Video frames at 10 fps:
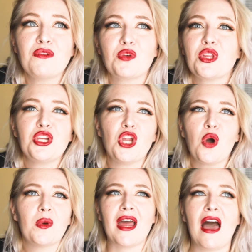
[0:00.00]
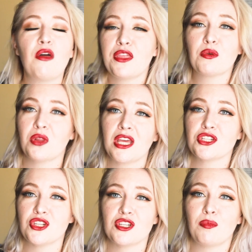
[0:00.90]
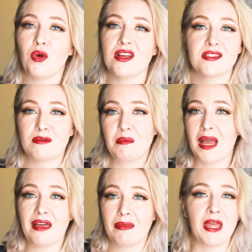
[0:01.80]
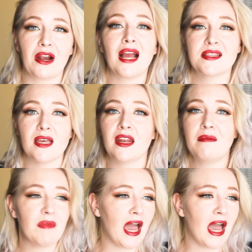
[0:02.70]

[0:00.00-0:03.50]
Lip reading: really know what a healthy relationship was. There, I said it.